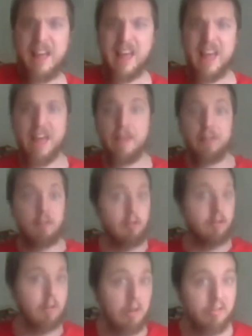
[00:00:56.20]
And their
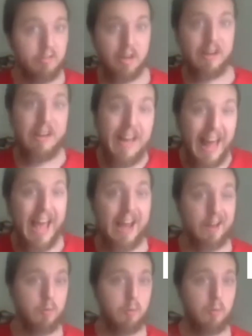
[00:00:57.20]
associated
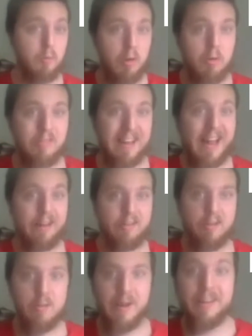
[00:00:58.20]
acts were Rose
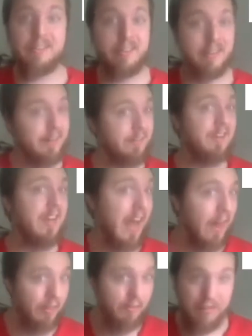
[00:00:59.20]
Tattoo, AC/DC,
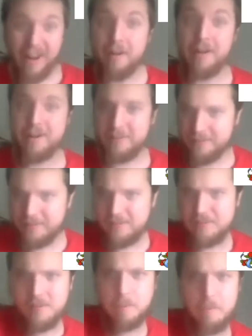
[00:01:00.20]
and the Ferrets.